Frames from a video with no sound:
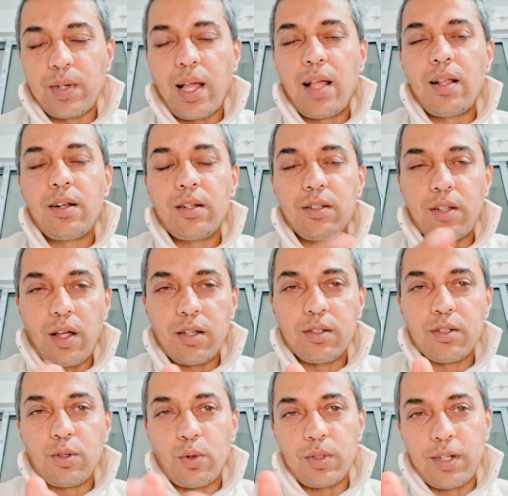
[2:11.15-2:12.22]
and
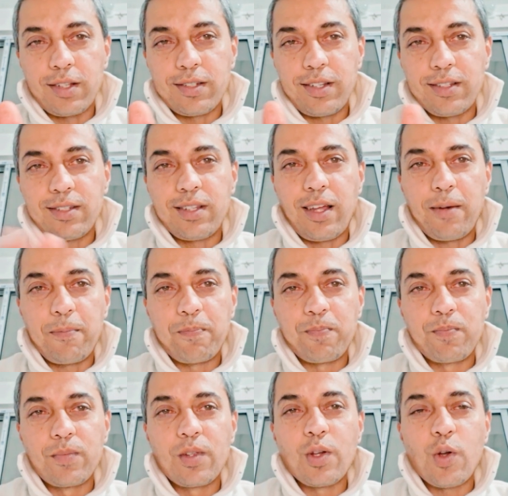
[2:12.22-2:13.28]
thus no success then
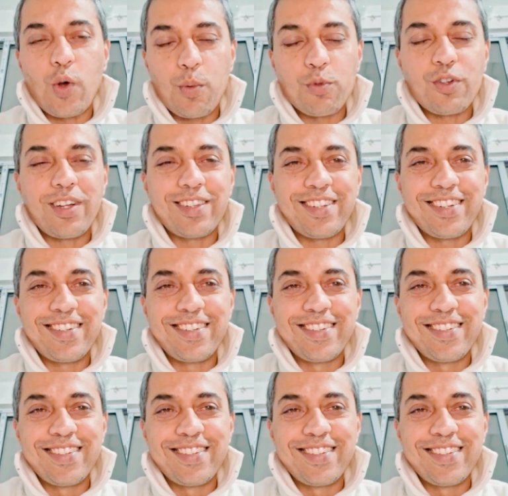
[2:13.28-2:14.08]
Om Shanti.